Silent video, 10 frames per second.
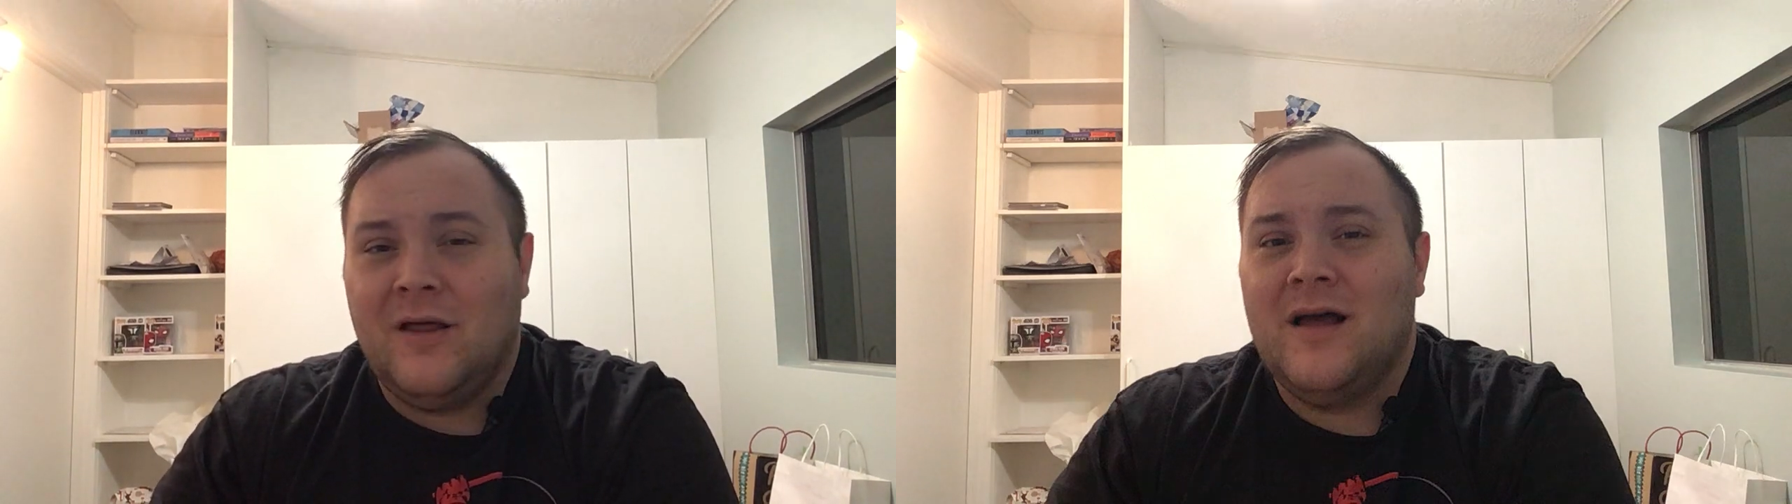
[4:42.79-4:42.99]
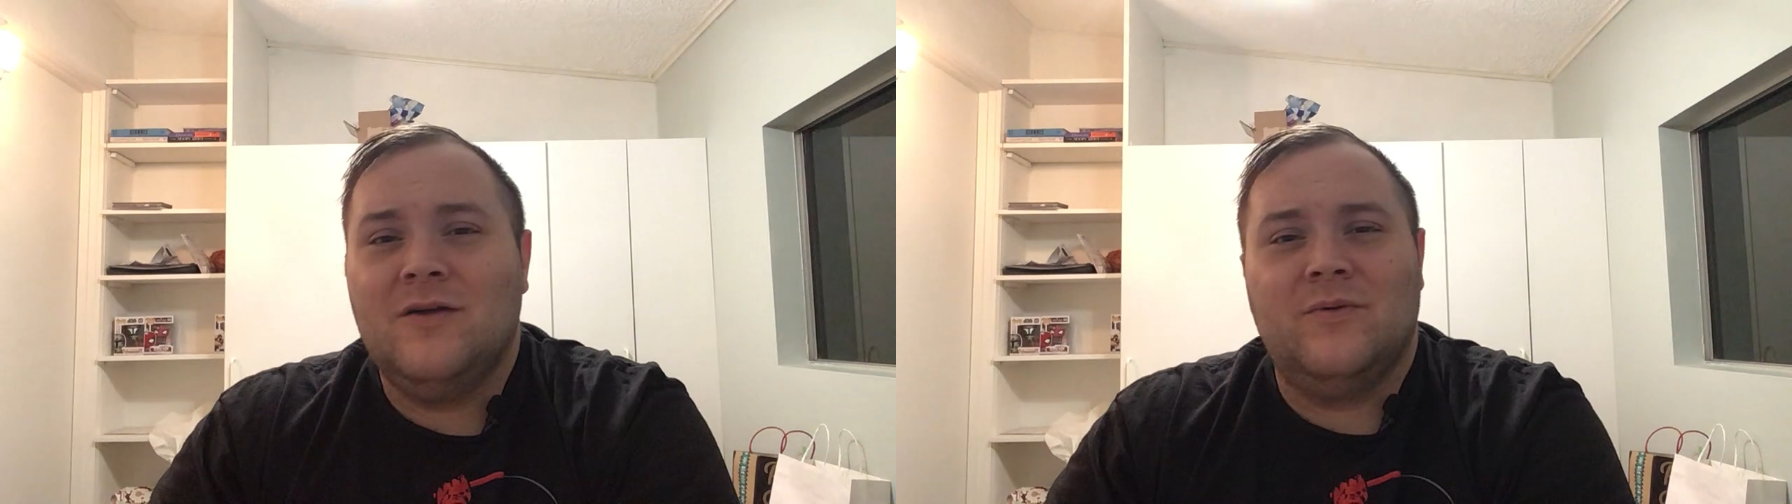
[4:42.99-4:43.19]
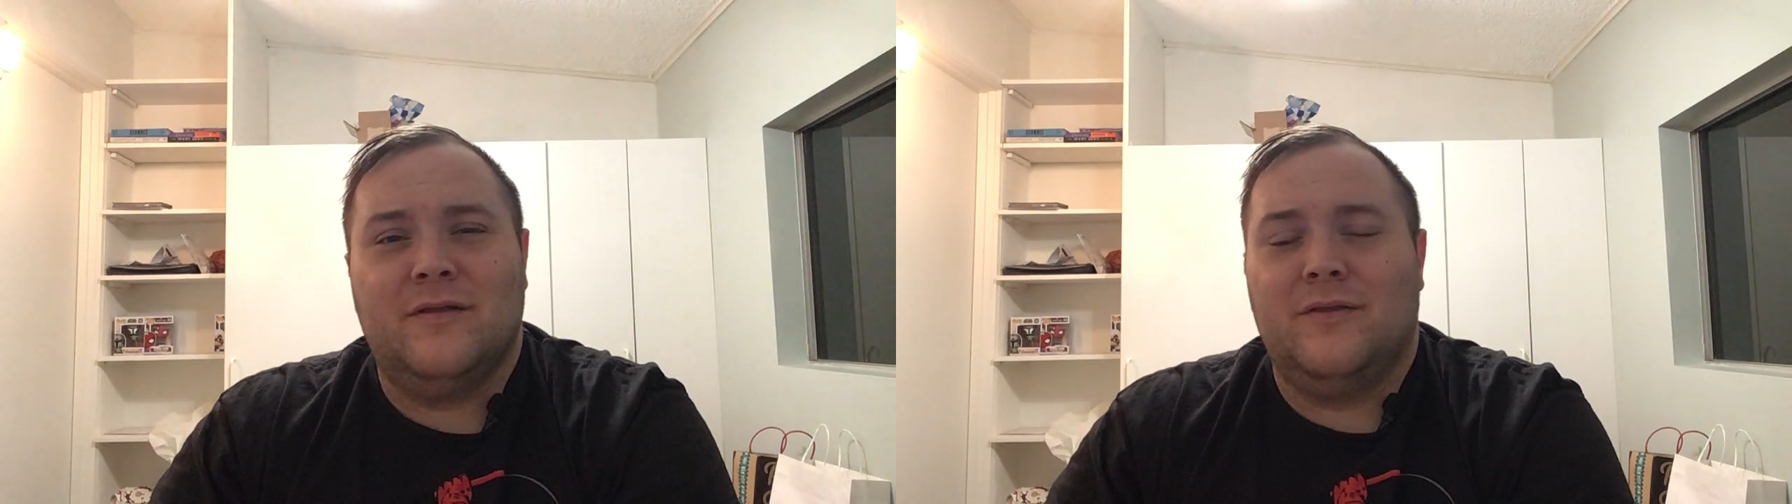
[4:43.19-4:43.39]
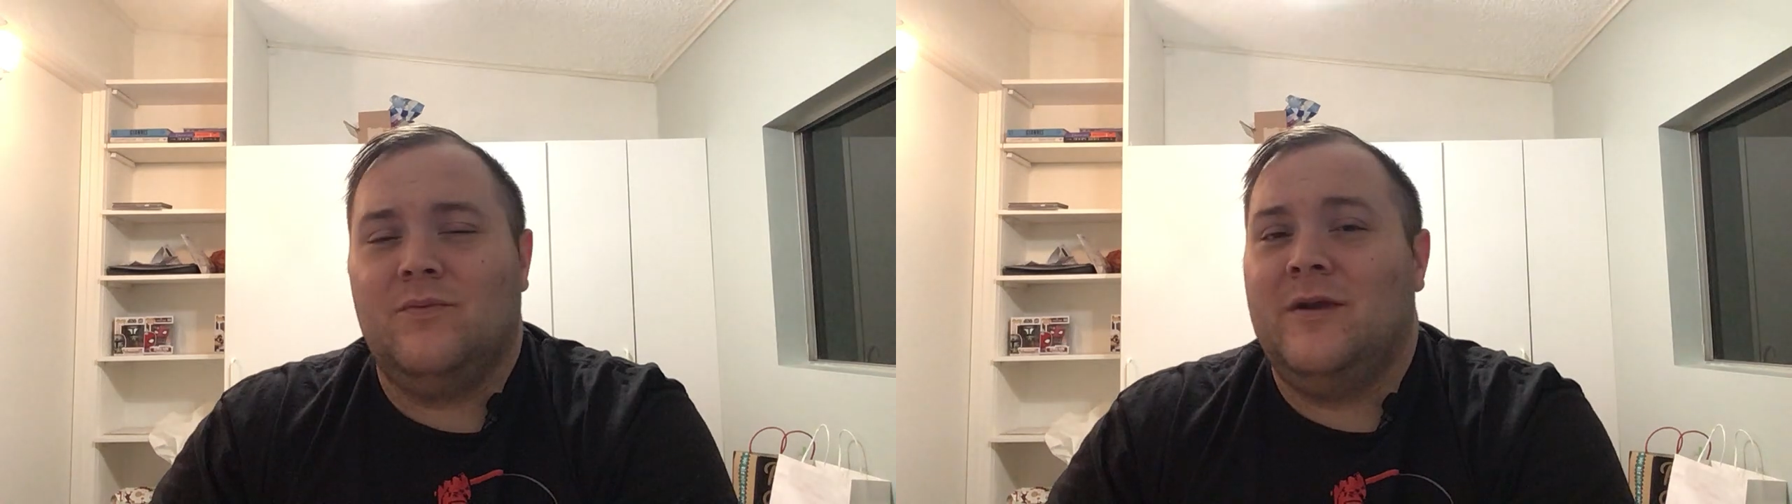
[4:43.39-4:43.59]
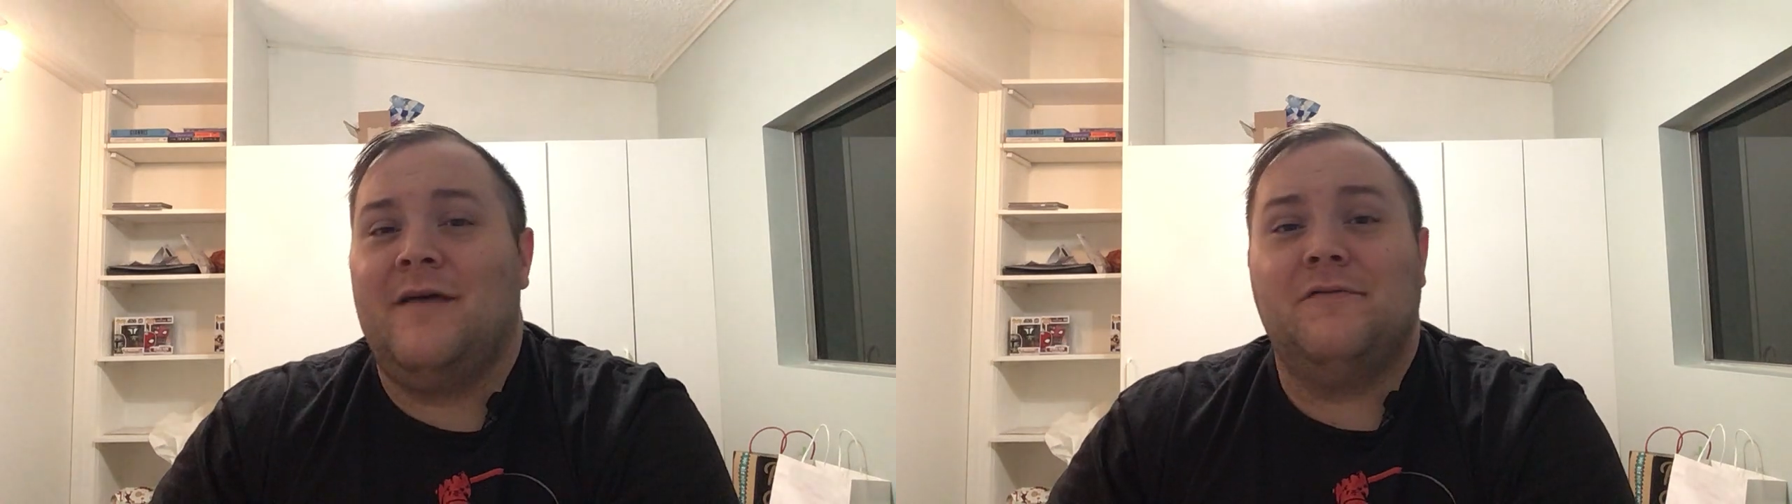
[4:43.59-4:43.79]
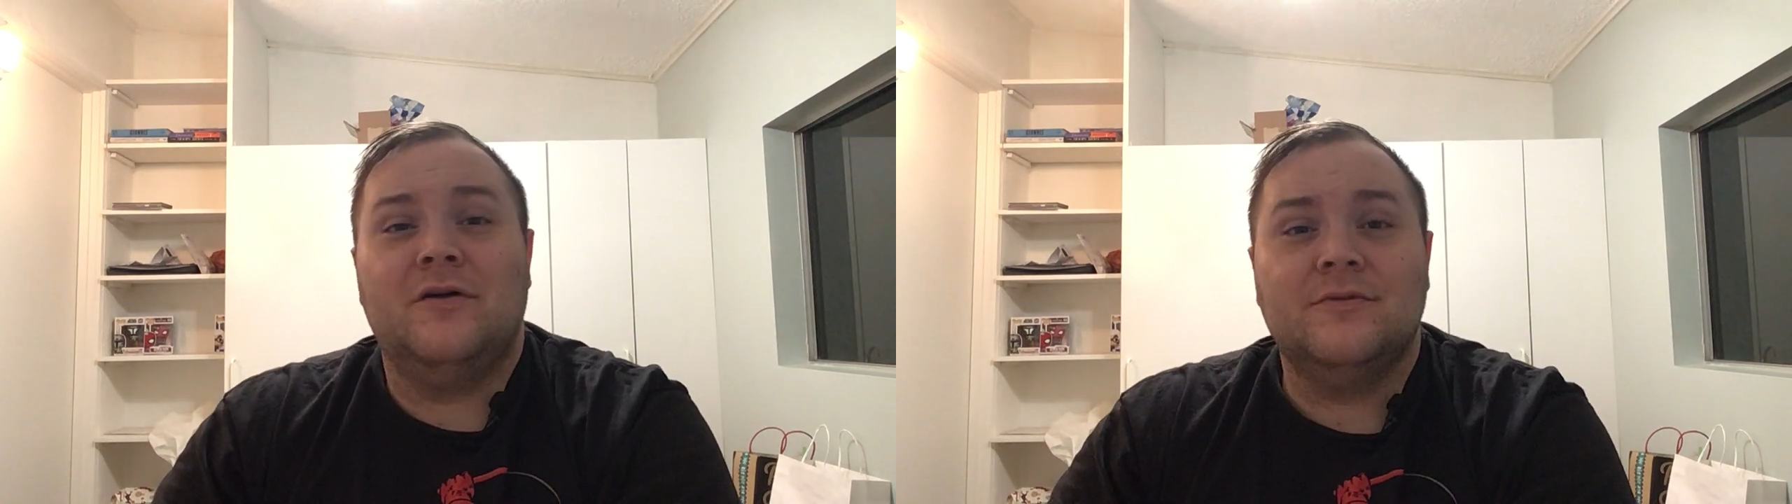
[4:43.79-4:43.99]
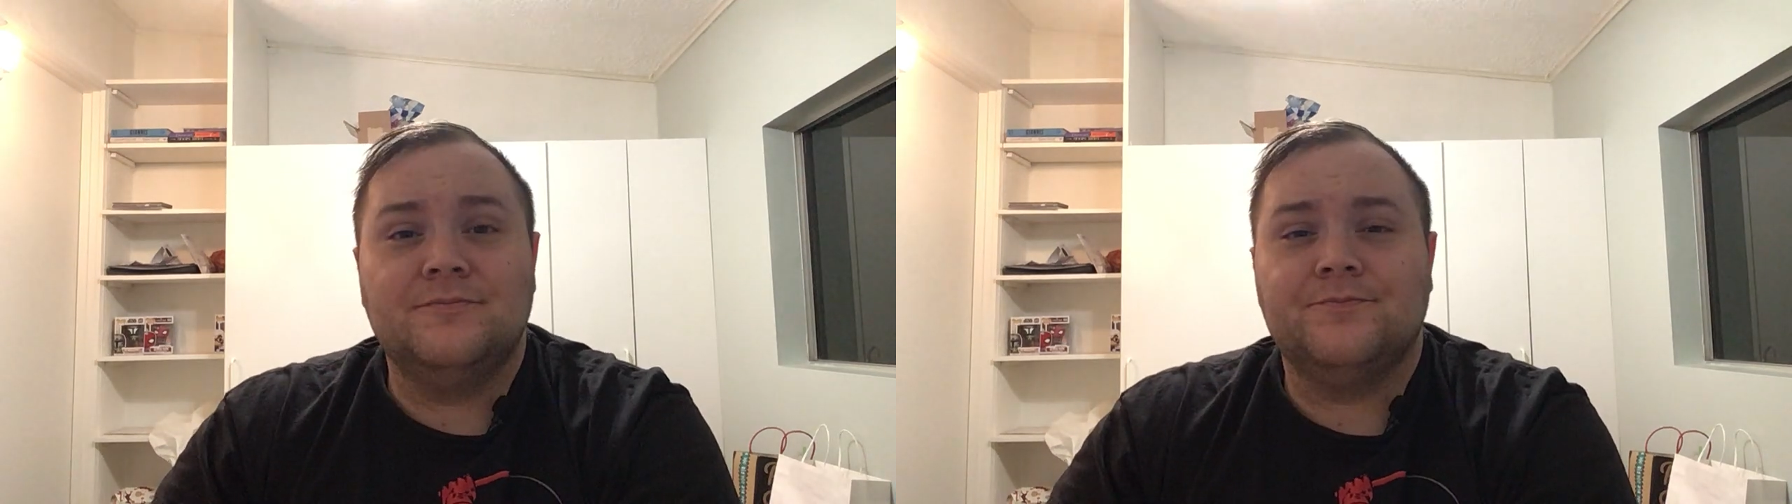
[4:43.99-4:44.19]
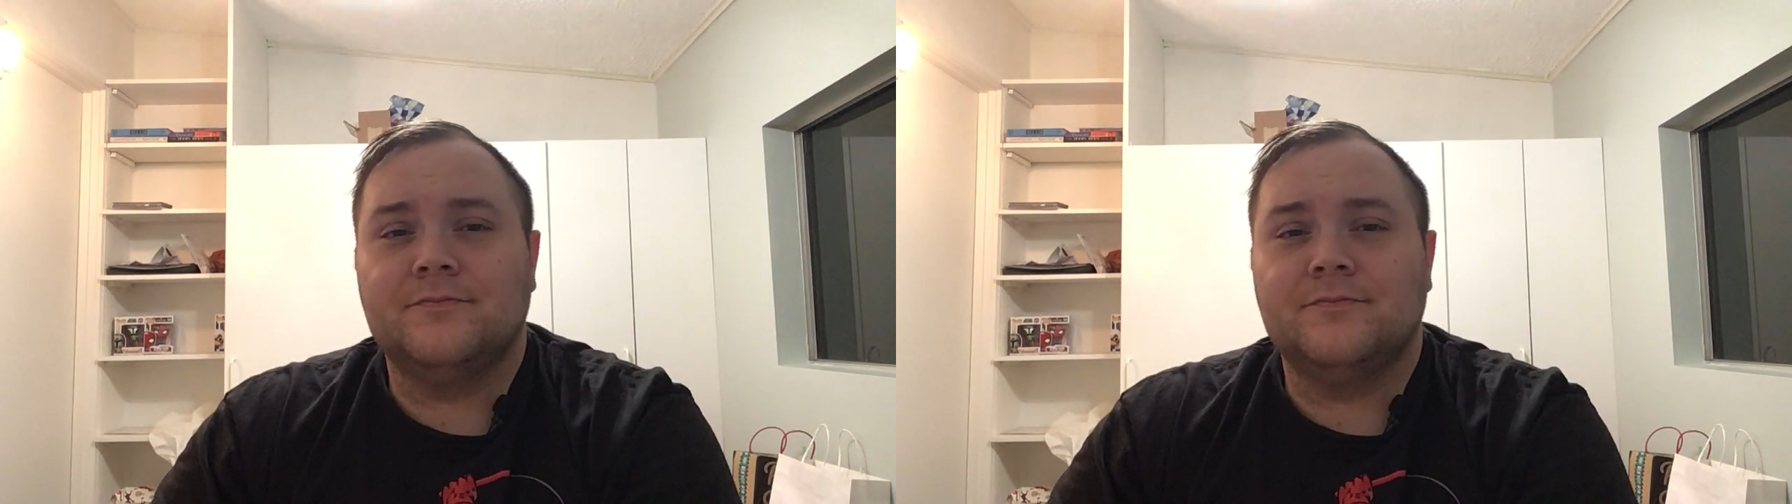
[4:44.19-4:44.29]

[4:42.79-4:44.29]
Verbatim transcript: luck, with whatever,